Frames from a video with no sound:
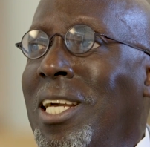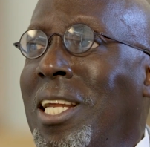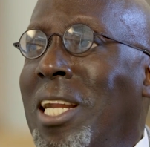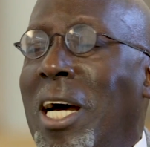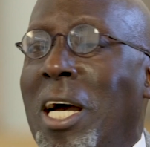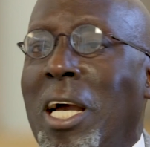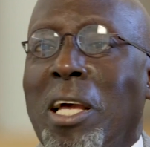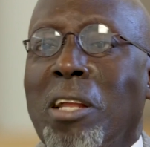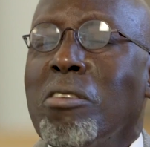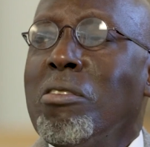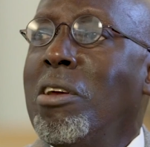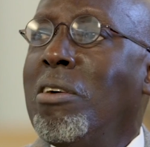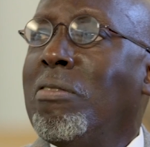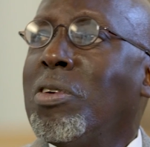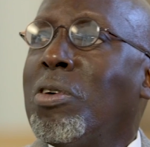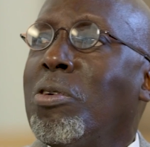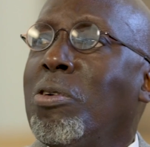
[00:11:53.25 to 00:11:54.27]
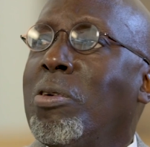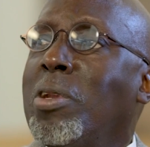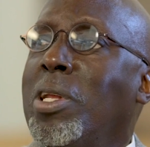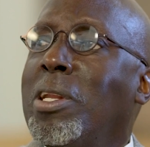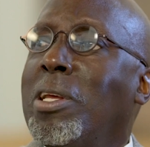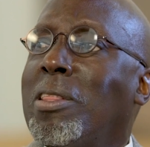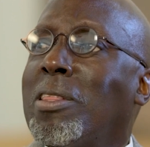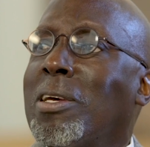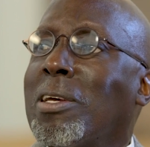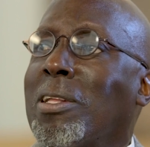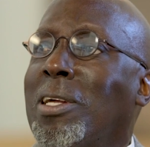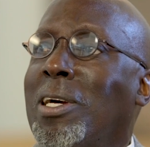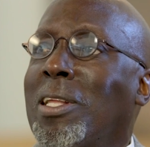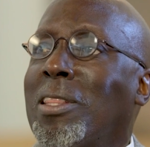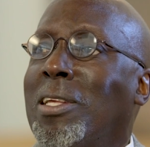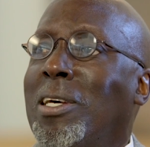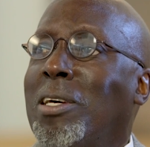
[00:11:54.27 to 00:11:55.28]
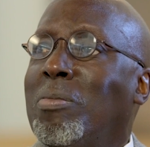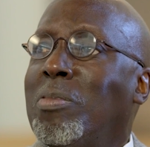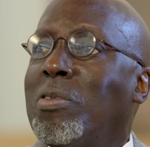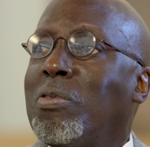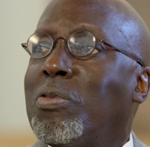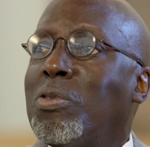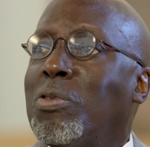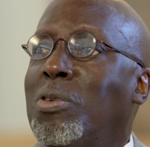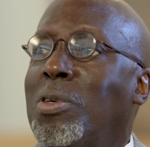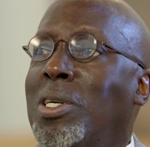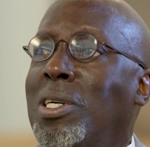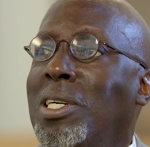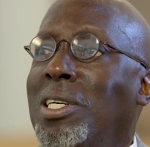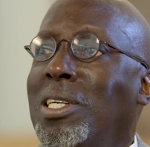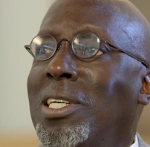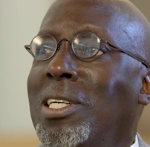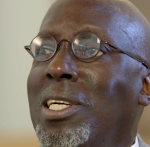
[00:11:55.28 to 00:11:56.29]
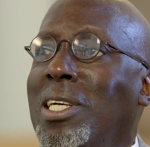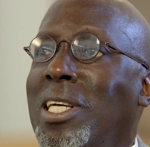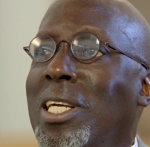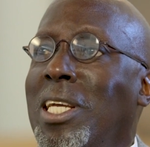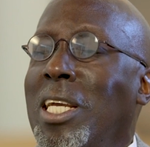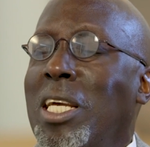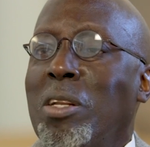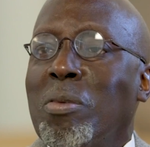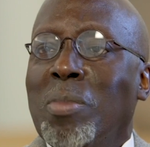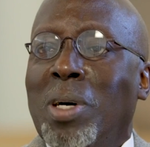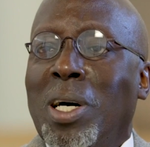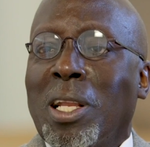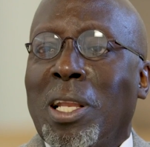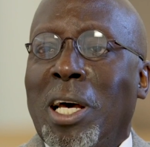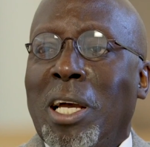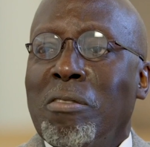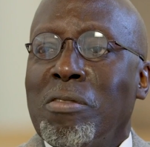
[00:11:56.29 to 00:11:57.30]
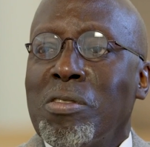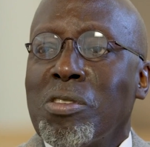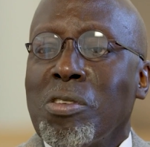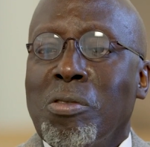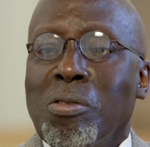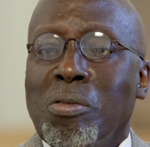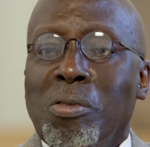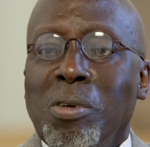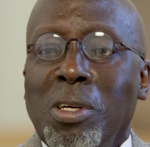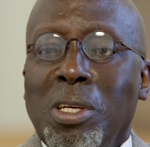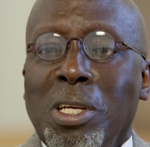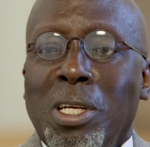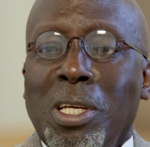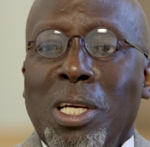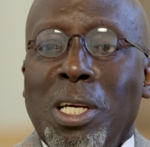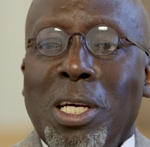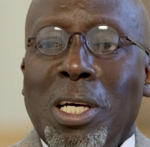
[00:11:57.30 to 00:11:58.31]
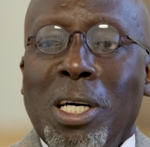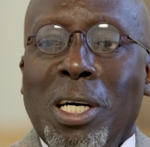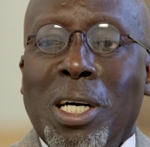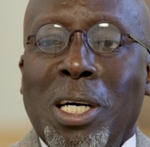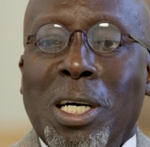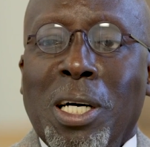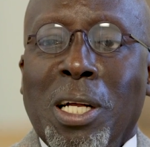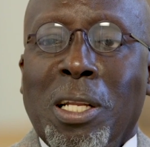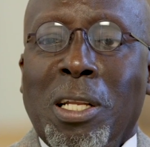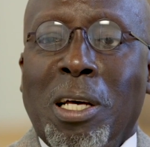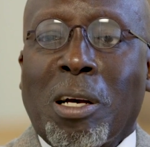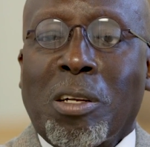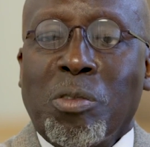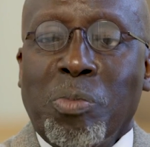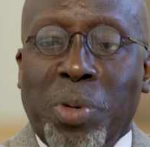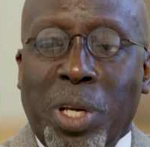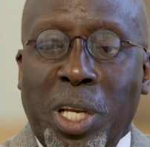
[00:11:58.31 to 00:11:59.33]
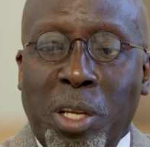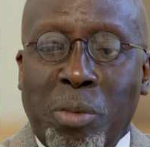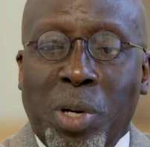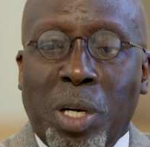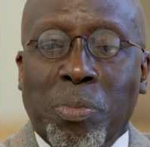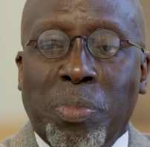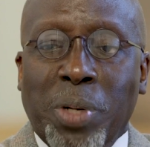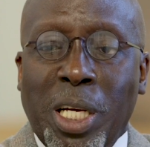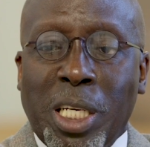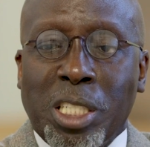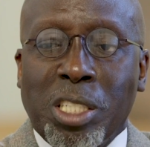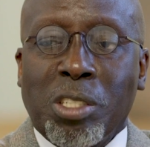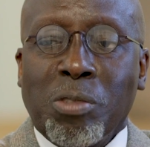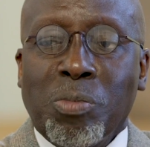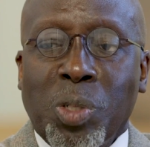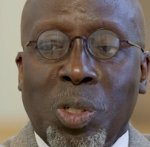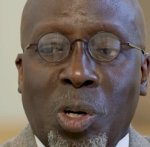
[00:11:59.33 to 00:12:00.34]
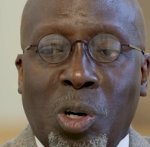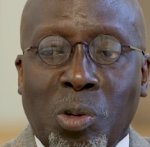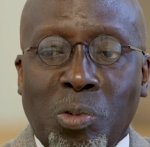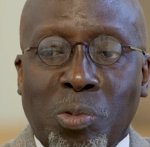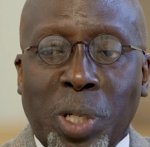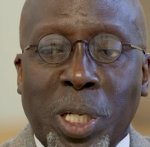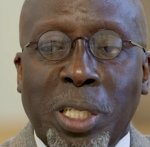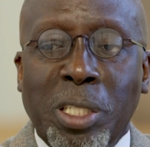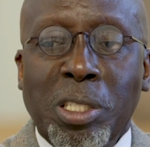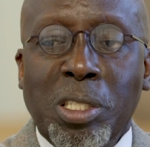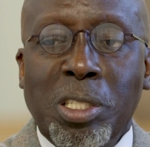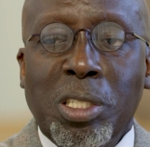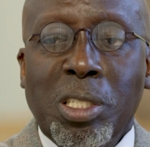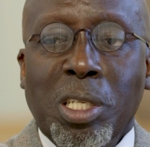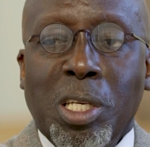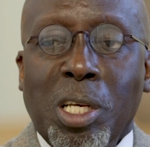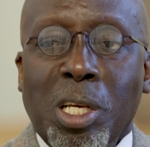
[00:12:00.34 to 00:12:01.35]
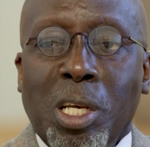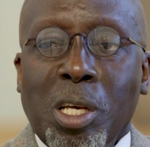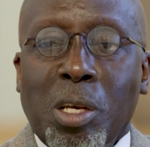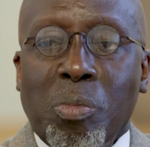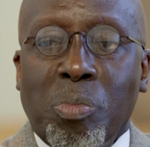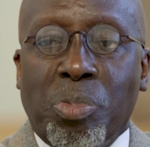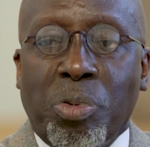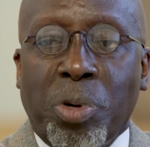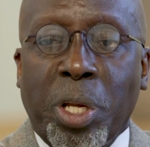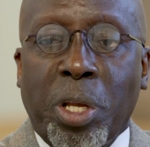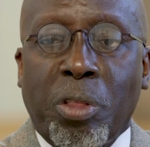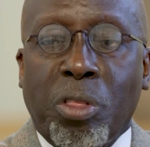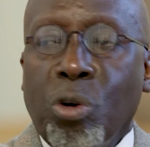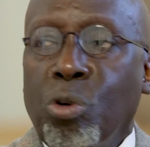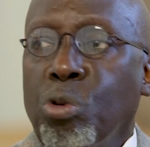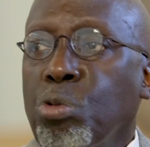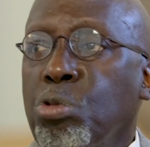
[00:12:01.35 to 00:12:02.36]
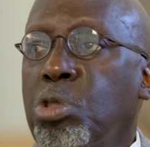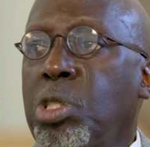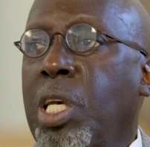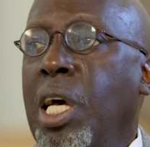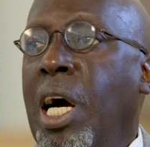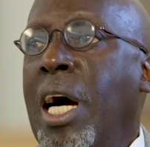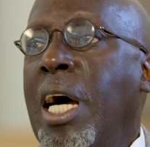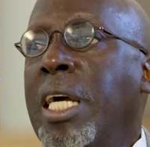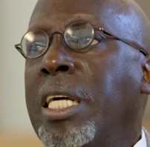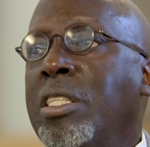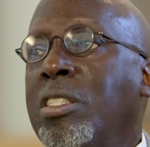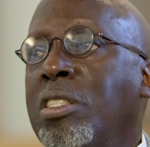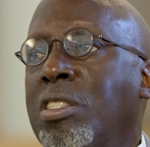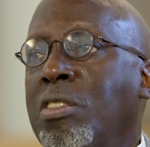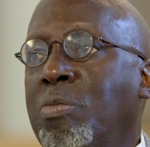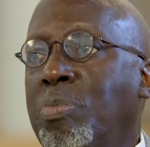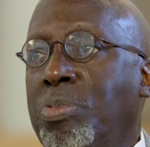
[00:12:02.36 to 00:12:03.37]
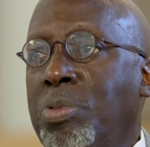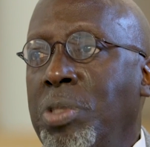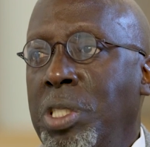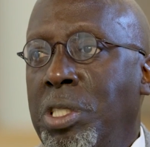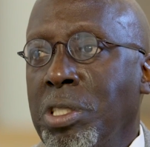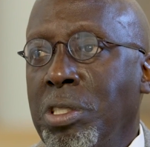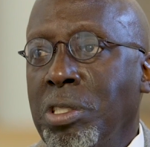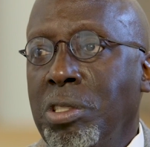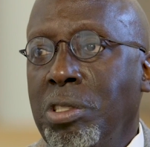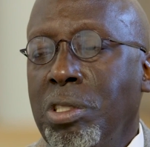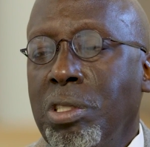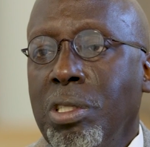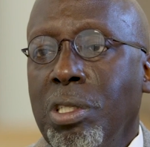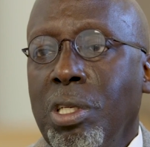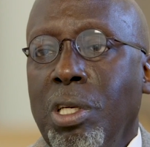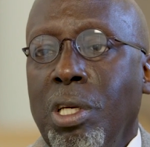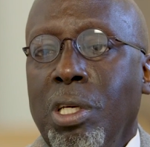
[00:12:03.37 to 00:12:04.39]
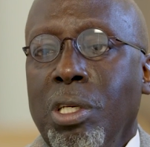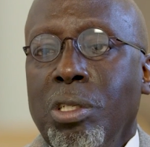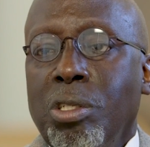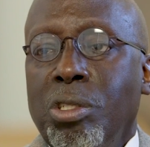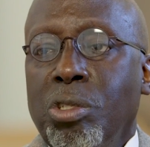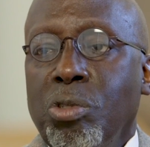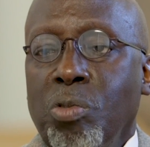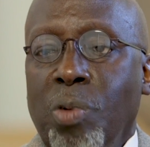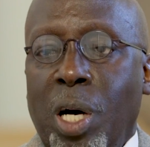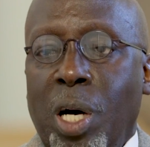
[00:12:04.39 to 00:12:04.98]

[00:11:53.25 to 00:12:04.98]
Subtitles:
And I had never heard anything like that before in my life. So Dr. Payne, my pastor, would always bring those kinds of preachers to